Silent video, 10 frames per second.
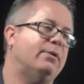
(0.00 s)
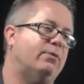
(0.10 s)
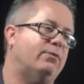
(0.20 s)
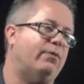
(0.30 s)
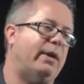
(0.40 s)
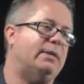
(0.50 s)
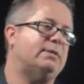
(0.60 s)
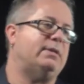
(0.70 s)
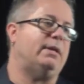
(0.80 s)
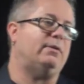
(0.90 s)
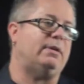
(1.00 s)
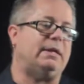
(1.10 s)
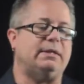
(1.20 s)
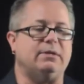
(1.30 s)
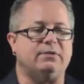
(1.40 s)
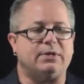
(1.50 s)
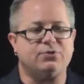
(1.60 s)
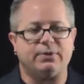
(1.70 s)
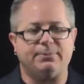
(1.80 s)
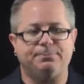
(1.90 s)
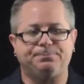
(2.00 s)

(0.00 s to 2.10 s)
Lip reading: So in France at the end of the 19th century,